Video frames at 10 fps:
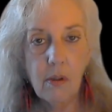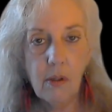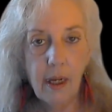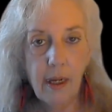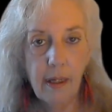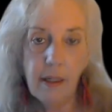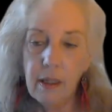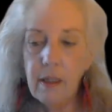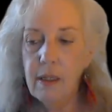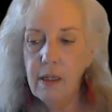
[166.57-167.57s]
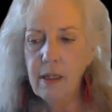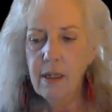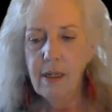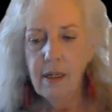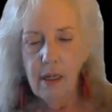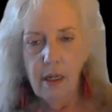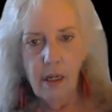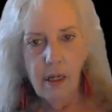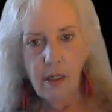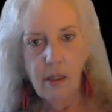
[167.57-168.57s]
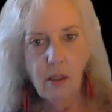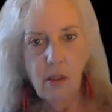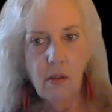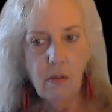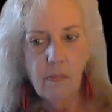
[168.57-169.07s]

Okay. And,